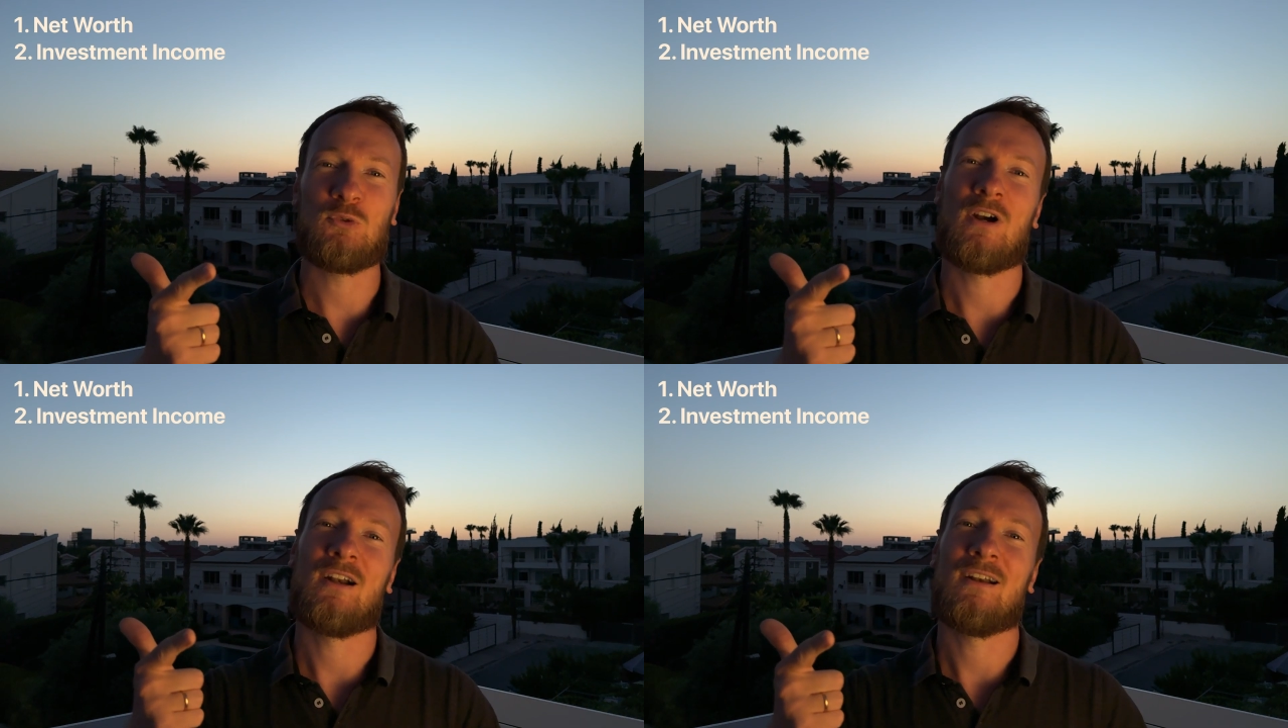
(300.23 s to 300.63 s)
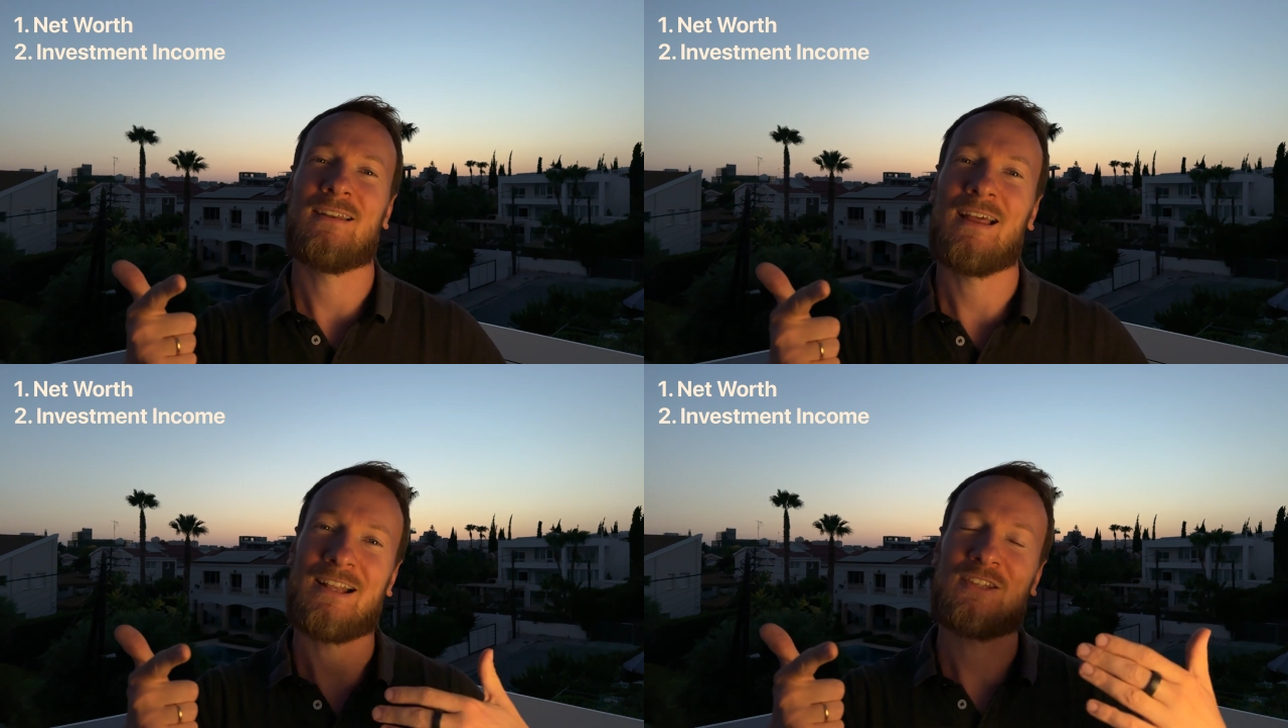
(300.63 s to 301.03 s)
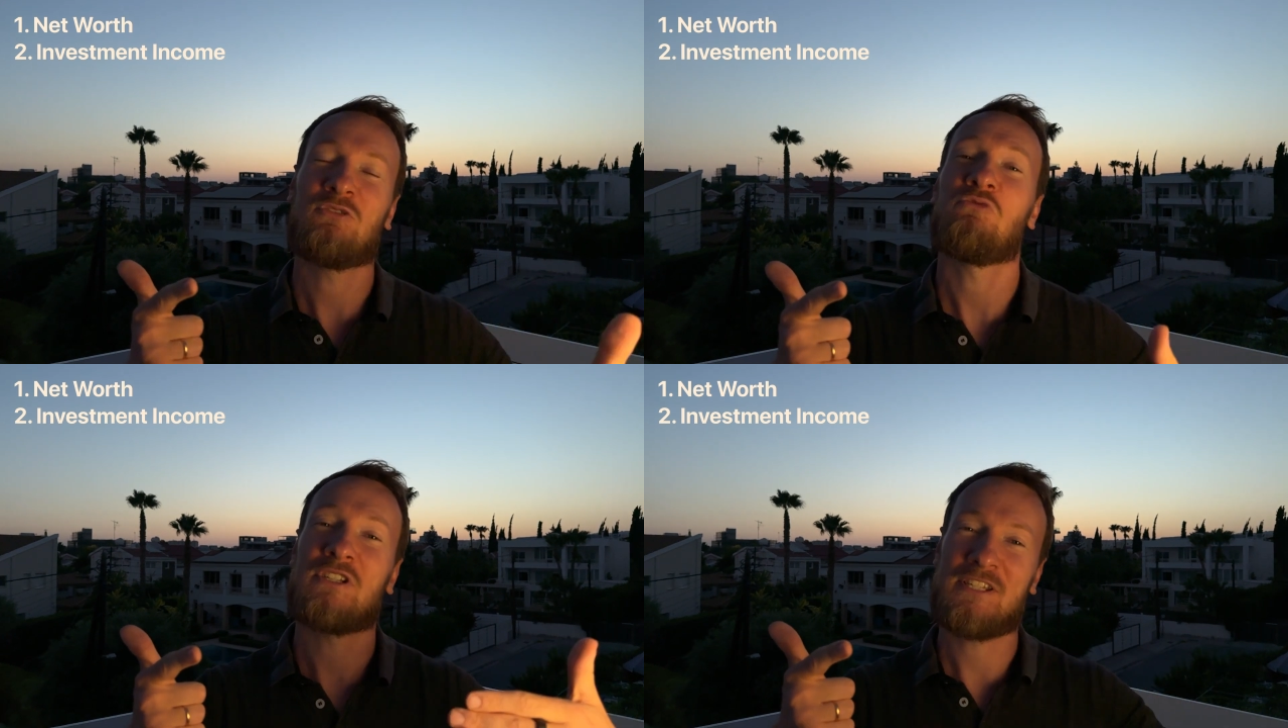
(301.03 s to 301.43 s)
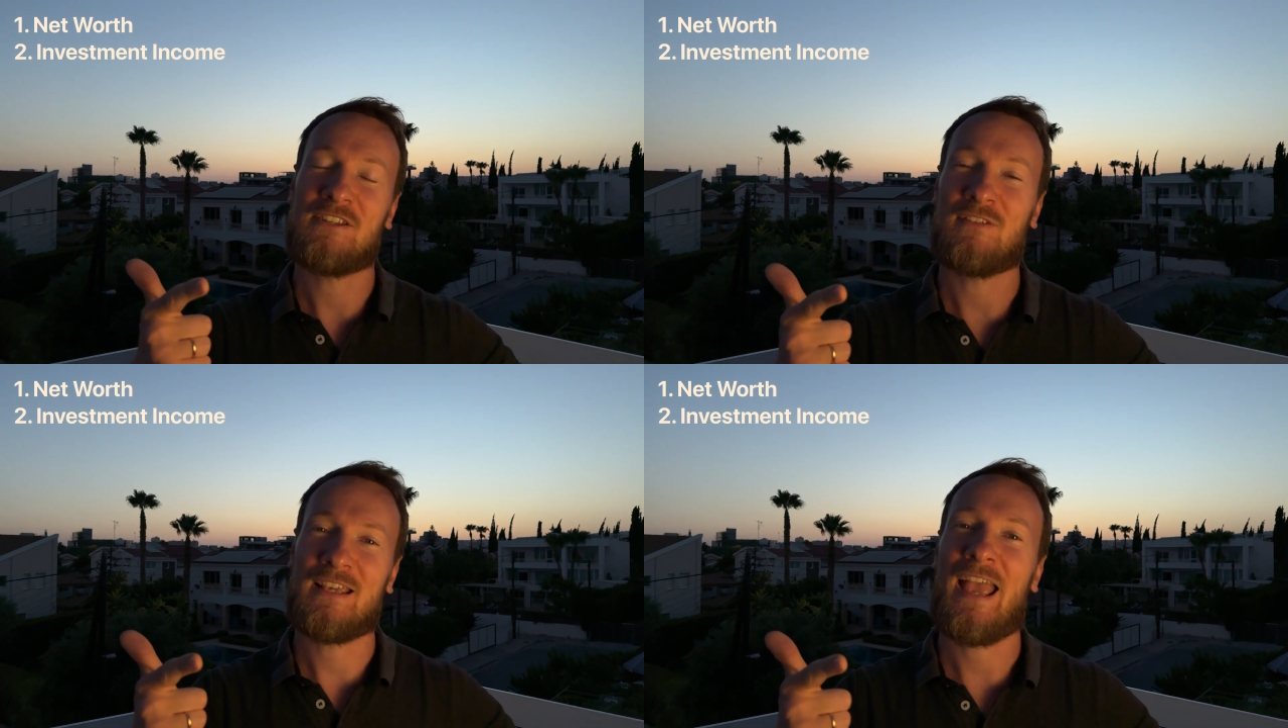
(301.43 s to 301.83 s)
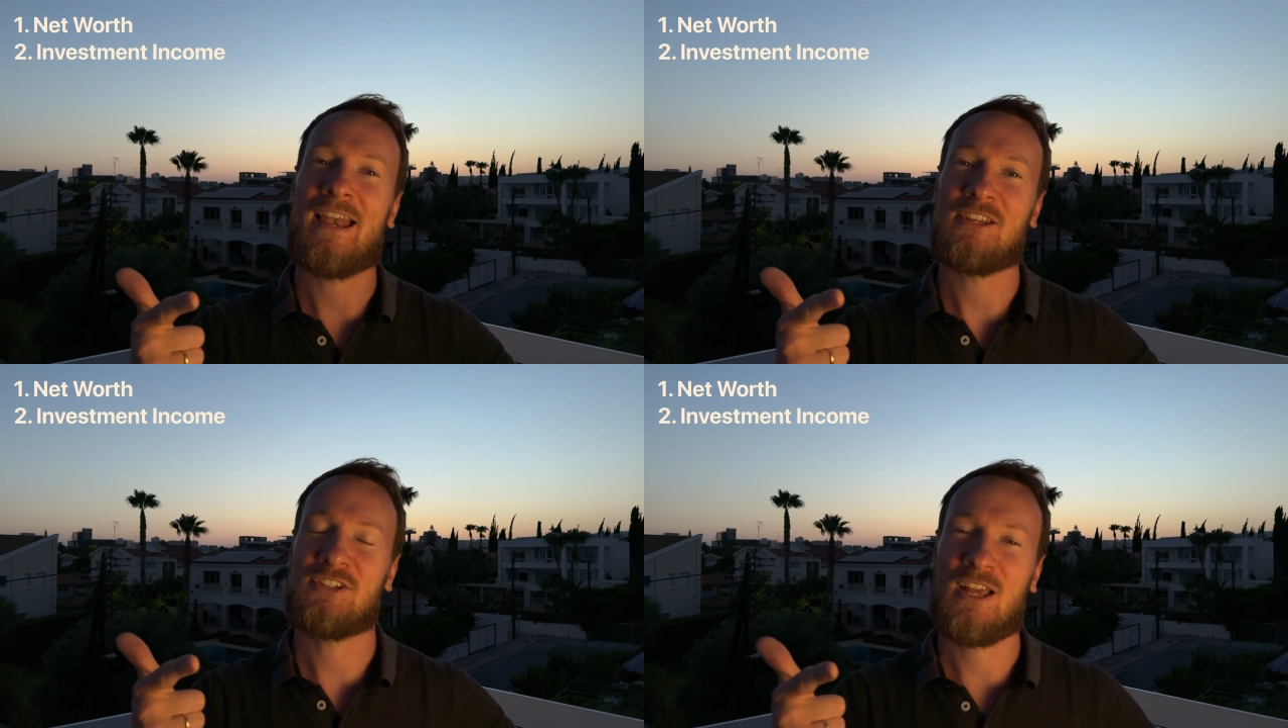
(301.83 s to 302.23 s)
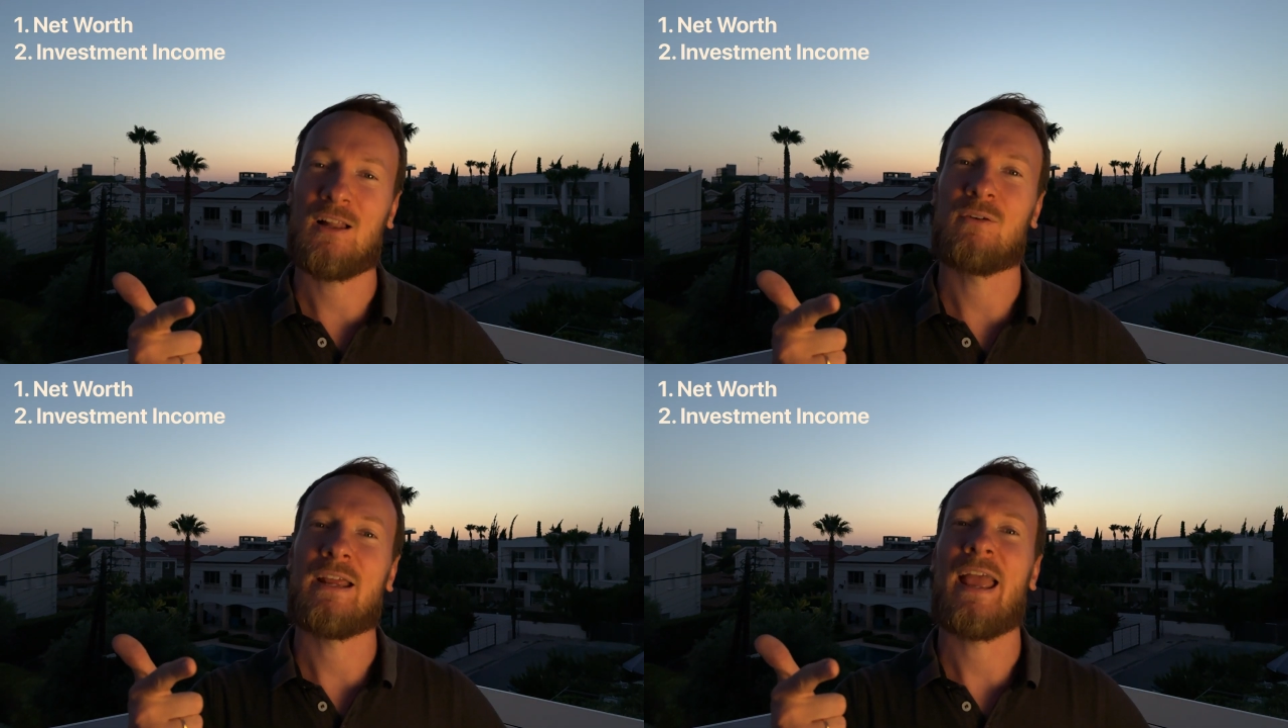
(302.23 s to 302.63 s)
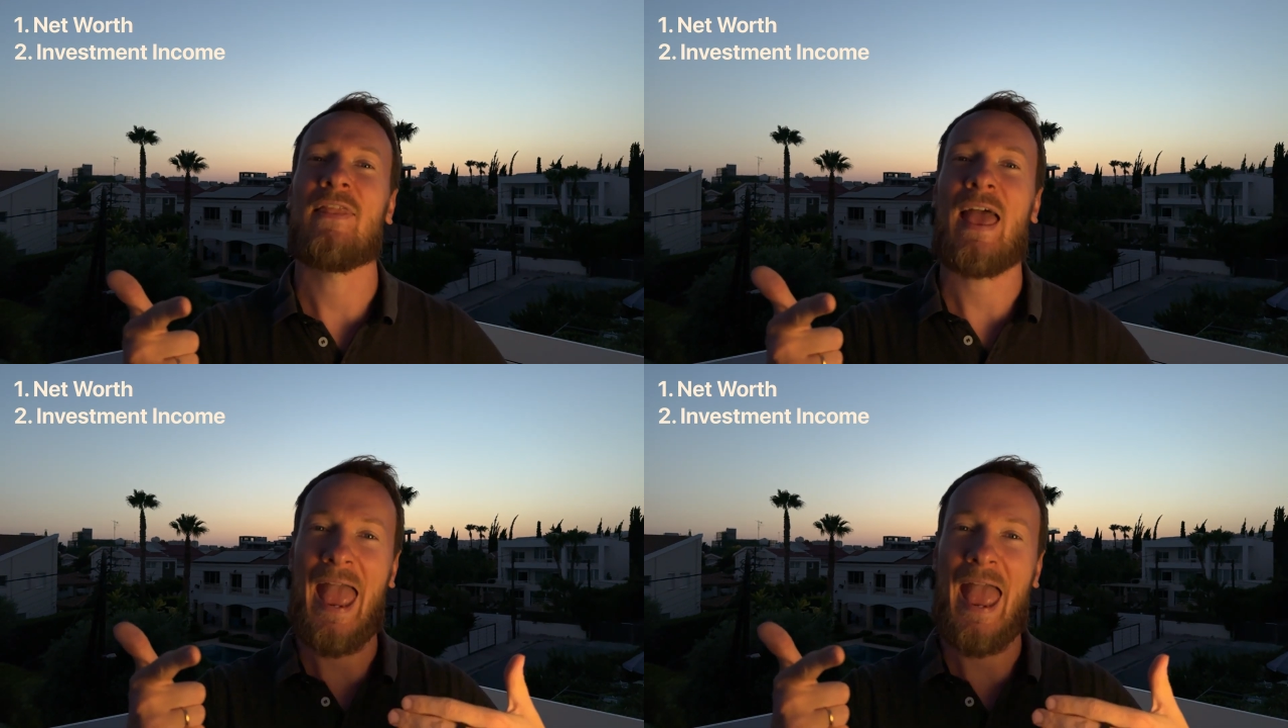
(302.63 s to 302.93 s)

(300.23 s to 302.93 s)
are not receiving any salary and